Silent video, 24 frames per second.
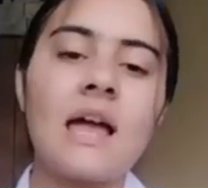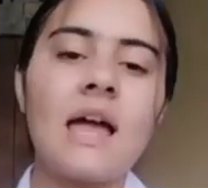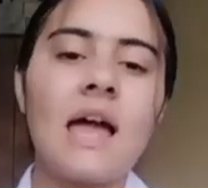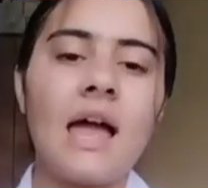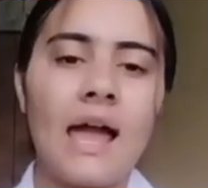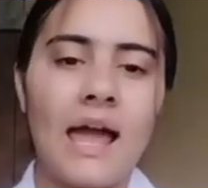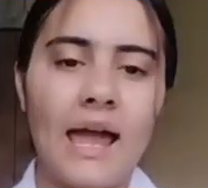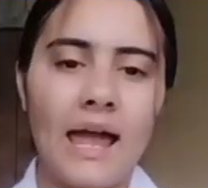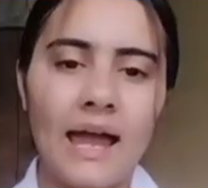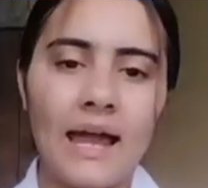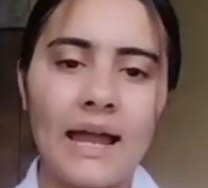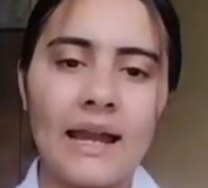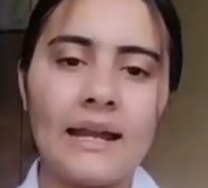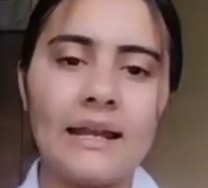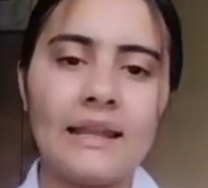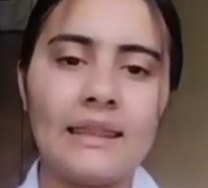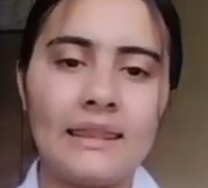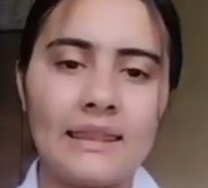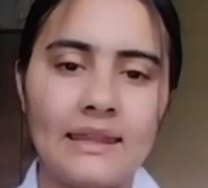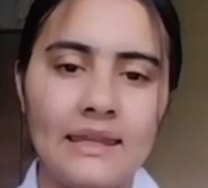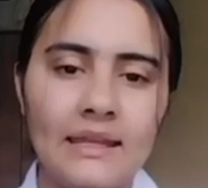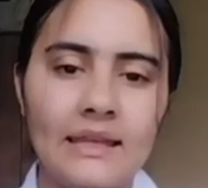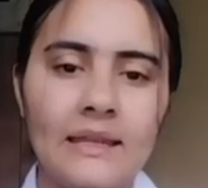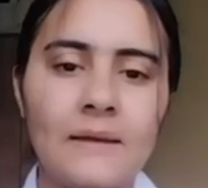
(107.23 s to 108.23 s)
and
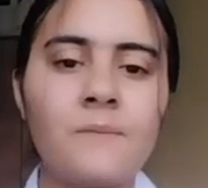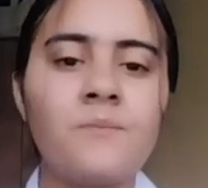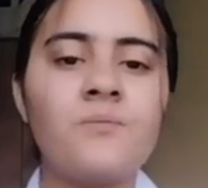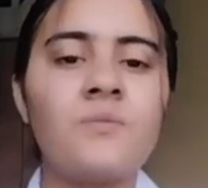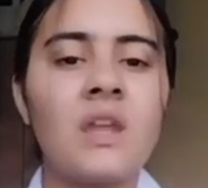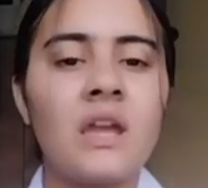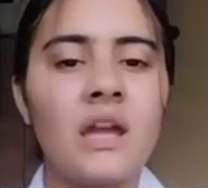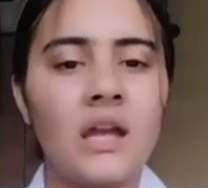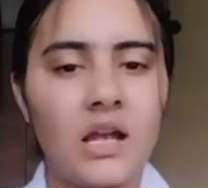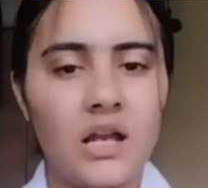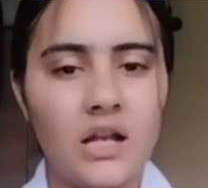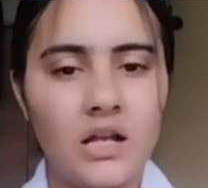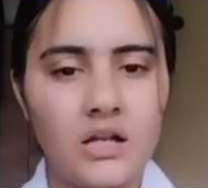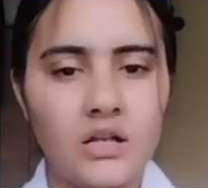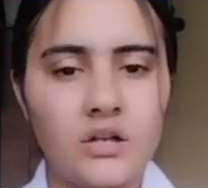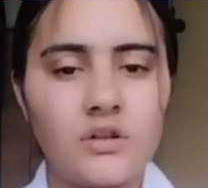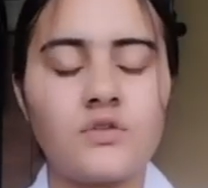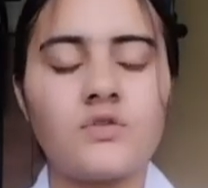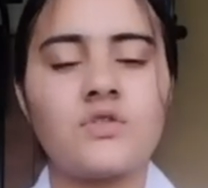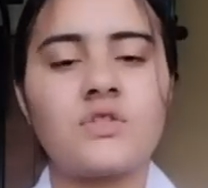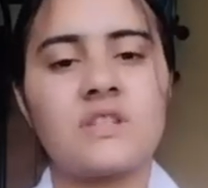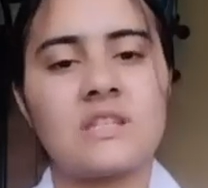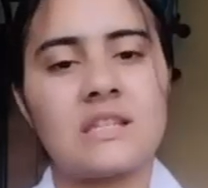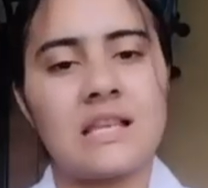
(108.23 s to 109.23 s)
the
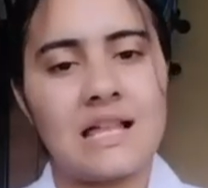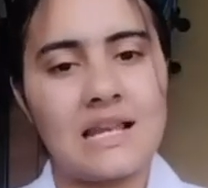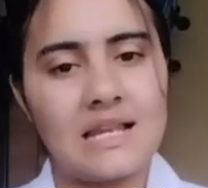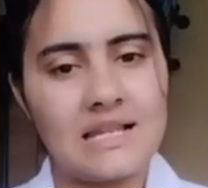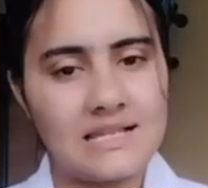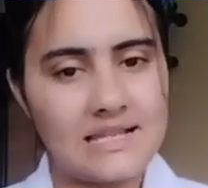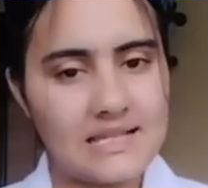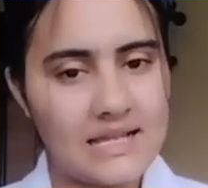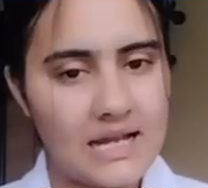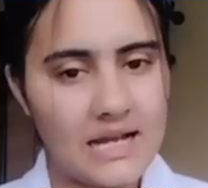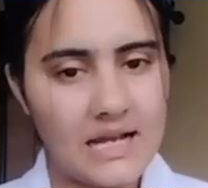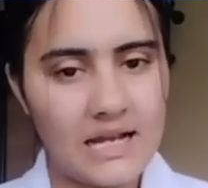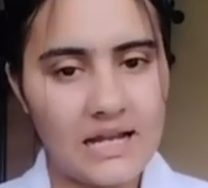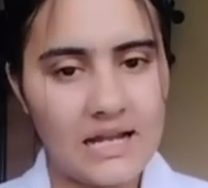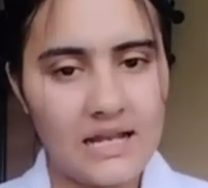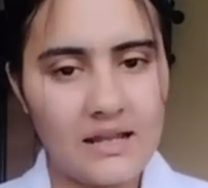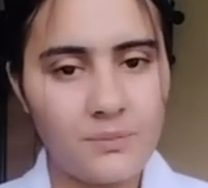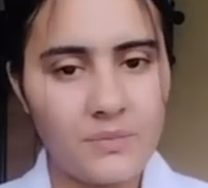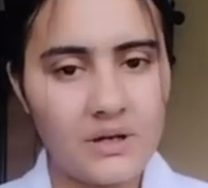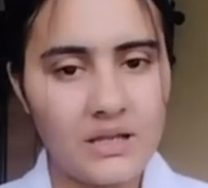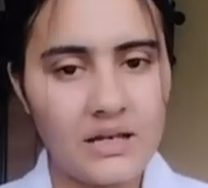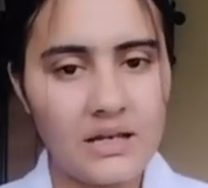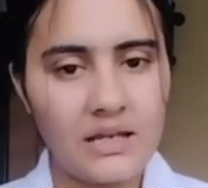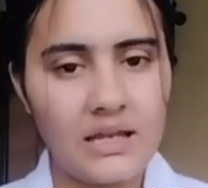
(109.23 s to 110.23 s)
intercostalis
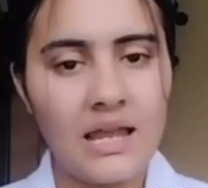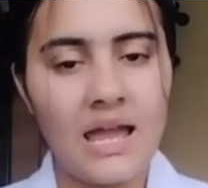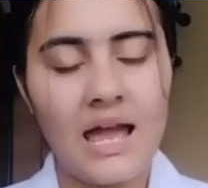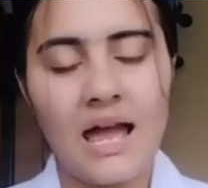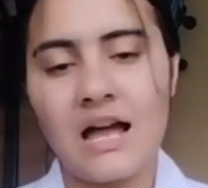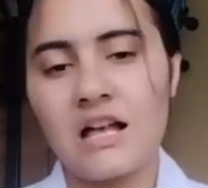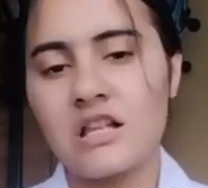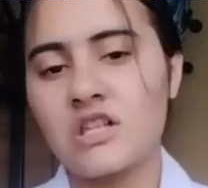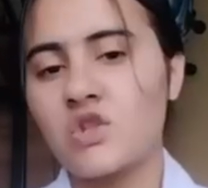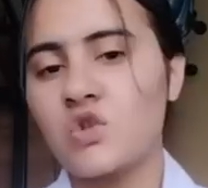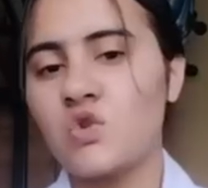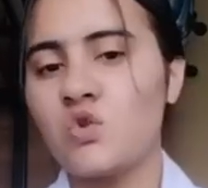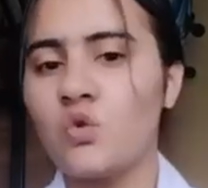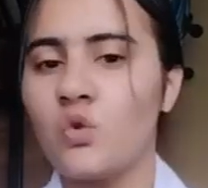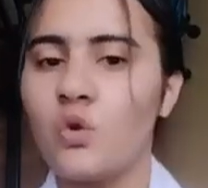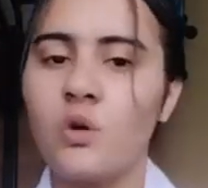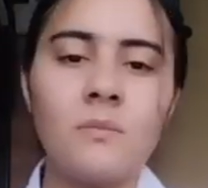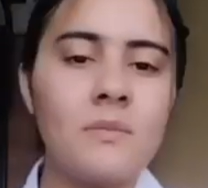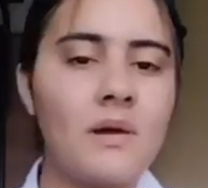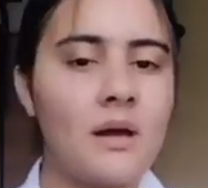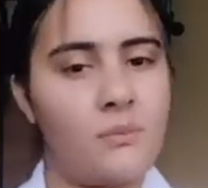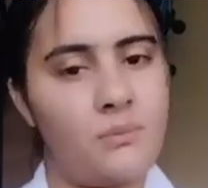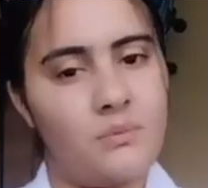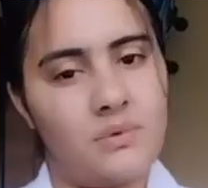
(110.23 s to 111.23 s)
intimani has no
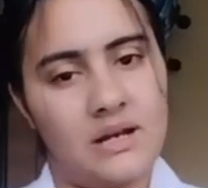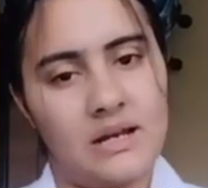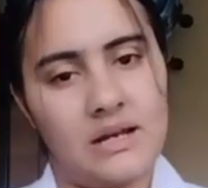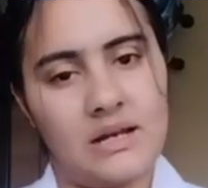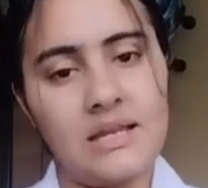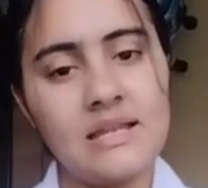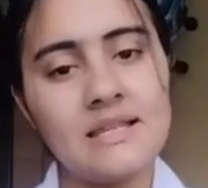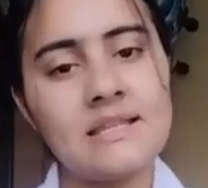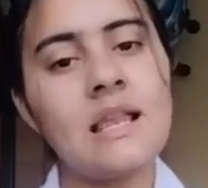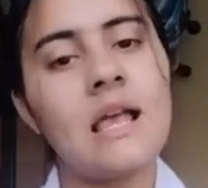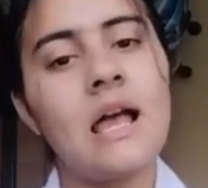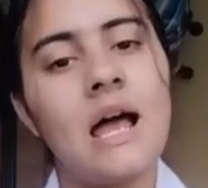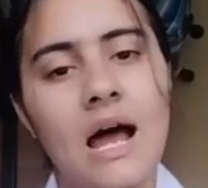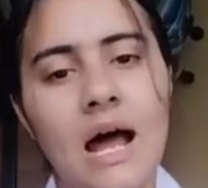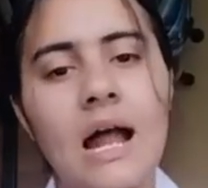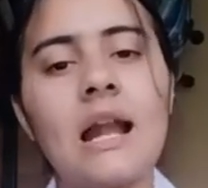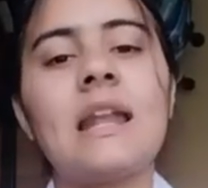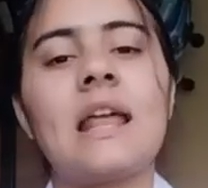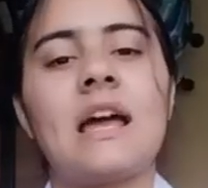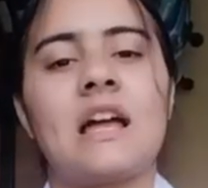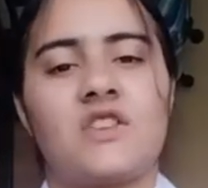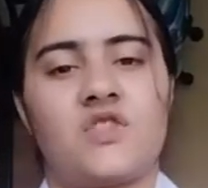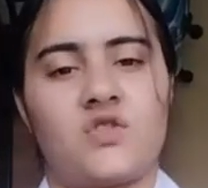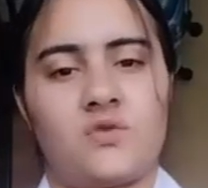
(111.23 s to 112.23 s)
membranous
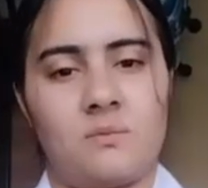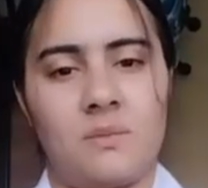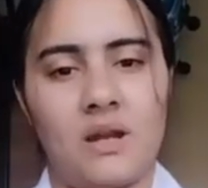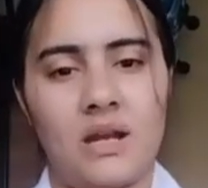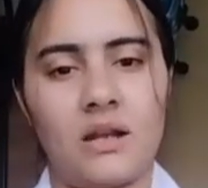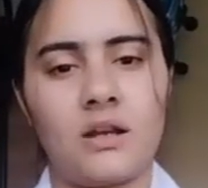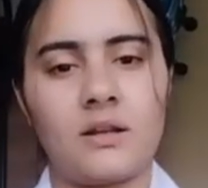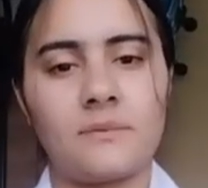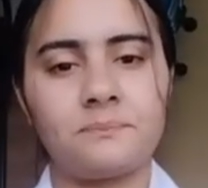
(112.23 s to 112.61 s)
attachment.